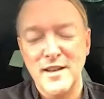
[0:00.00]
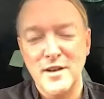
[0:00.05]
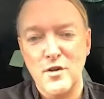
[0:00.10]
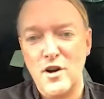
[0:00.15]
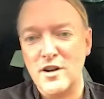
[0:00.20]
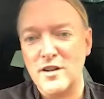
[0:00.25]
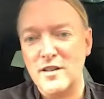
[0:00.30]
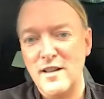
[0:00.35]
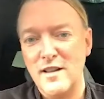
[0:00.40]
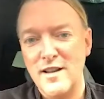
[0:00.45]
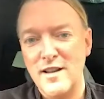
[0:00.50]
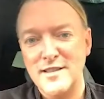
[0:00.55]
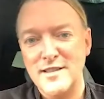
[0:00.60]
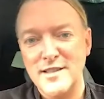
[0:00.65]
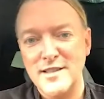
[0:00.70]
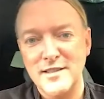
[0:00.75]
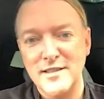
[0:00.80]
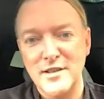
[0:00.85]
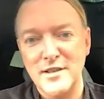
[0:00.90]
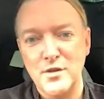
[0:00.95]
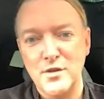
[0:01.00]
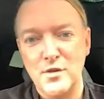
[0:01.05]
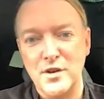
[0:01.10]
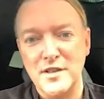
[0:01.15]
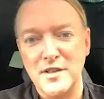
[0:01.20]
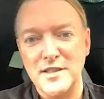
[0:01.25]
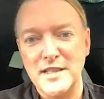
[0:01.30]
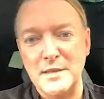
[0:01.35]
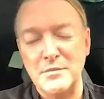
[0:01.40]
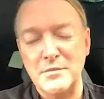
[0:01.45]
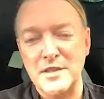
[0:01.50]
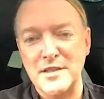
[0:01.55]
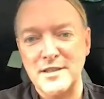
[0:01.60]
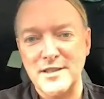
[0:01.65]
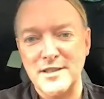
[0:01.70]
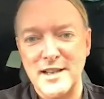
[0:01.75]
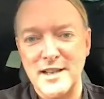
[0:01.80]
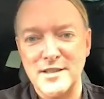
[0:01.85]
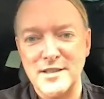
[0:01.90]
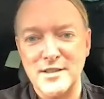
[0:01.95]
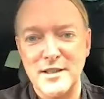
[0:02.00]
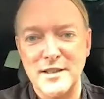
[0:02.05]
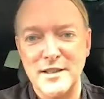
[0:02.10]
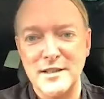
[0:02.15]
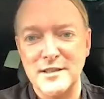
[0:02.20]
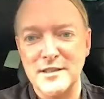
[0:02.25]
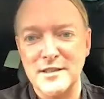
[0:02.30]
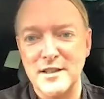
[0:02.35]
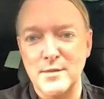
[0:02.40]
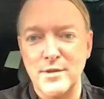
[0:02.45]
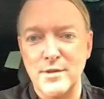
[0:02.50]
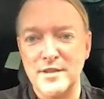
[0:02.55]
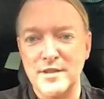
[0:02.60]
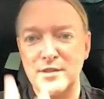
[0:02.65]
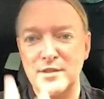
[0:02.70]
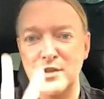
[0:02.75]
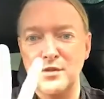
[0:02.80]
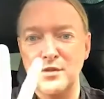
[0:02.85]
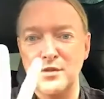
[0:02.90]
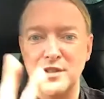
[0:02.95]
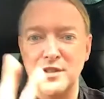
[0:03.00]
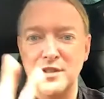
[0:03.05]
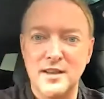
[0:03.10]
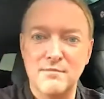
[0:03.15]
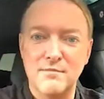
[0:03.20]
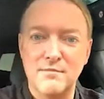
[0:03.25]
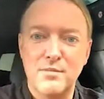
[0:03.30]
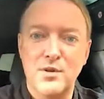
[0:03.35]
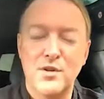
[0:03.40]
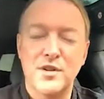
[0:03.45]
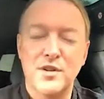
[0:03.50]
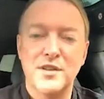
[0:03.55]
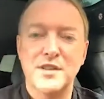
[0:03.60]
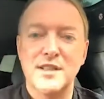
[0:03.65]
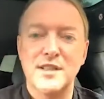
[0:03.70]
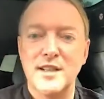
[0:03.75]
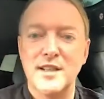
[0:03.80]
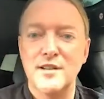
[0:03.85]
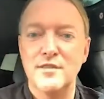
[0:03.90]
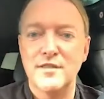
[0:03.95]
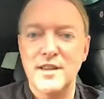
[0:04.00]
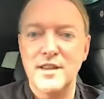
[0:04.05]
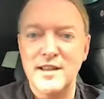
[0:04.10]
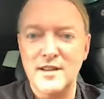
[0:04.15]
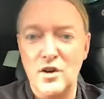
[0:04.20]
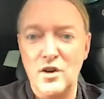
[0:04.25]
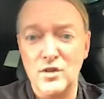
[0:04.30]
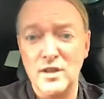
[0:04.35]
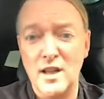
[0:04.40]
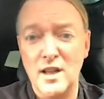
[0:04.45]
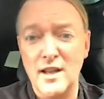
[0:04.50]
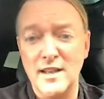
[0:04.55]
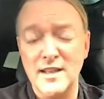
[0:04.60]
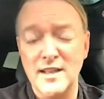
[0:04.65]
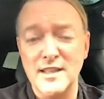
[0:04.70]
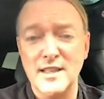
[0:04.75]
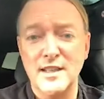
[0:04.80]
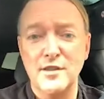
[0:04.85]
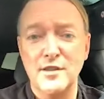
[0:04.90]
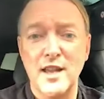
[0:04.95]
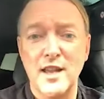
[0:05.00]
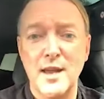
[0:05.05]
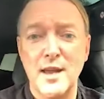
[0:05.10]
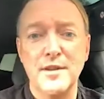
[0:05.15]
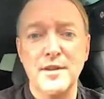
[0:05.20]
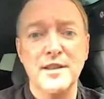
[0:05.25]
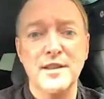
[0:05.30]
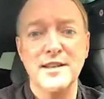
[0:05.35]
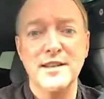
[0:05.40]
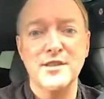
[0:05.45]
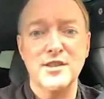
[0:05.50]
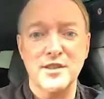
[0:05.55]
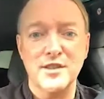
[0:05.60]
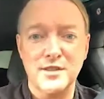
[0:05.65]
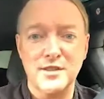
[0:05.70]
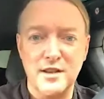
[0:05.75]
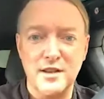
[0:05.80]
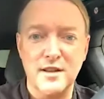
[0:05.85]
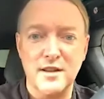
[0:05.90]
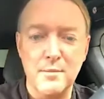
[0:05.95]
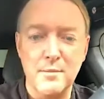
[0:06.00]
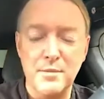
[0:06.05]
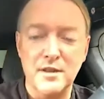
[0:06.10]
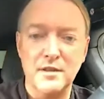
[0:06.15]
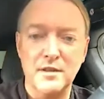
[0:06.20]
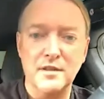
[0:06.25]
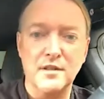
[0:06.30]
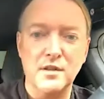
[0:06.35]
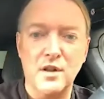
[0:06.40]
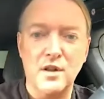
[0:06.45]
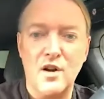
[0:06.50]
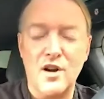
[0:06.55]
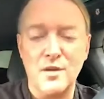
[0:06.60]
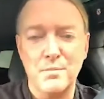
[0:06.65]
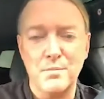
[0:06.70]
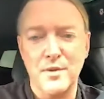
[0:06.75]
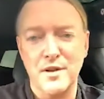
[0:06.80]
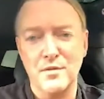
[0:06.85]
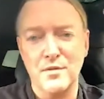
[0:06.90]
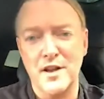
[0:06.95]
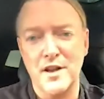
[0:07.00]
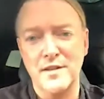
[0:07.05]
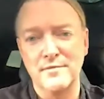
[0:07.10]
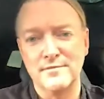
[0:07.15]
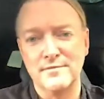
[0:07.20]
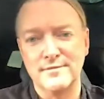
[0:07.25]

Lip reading: our clients in New York seem to suggest that it's going to be a 2 skin per casino, and that online casino gaming is just a political heartbeat away.